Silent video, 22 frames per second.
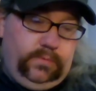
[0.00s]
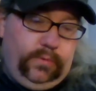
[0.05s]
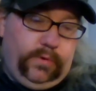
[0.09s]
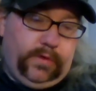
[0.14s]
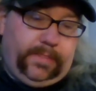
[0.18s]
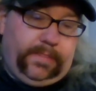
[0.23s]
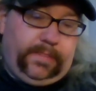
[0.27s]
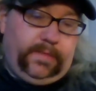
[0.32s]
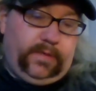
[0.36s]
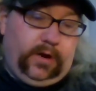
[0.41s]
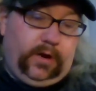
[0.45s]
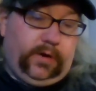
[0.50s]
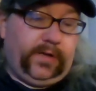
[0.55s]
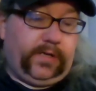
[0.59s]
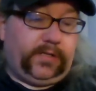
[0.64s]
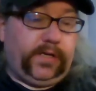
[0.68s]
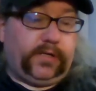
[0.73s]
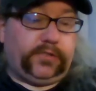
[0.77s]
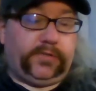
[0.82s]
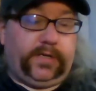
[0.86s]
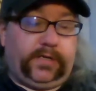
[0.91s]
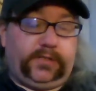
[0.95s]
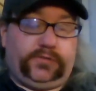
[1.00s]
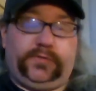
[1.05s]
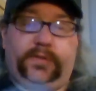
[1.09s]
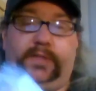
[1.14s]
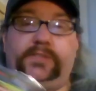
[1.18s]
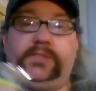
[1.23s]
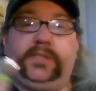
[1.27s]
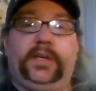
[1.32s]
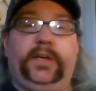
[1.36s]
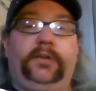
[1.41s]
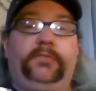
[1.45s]
With the, oh, actually, actually,
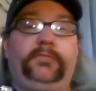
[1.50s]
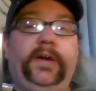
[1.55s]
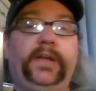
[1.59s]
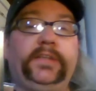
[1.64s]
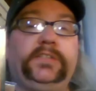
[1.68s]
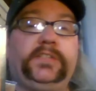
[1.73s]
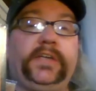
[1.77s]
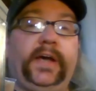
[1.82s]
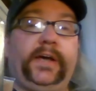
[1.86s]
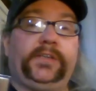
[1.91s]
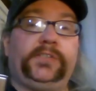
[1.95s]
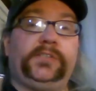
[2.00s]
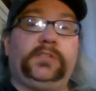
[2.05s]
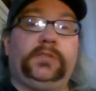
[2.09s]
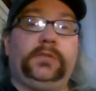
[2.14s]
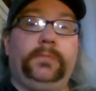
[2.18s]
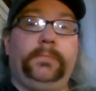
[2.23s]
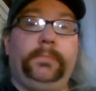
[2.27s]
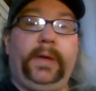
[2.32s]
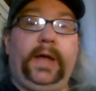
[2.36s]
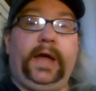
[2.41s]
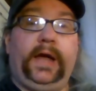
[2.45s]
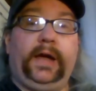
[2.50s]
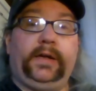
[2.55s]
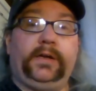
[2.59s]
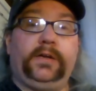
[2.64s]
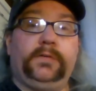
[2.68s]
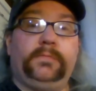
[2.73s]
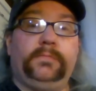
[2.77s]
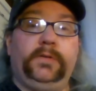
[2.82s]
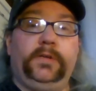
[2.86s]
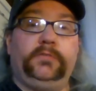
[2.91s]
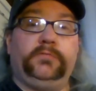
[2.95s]
that's a uh, red text back.
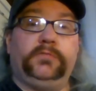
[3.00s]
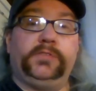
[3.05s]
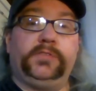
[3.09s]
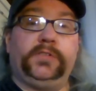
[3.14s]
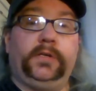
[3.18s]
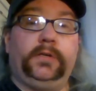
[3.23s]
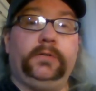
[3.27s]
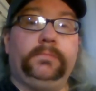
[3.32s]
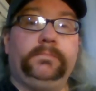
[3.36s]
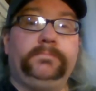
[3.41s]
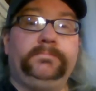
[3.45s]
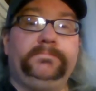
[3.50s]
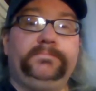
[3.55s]
Interesting.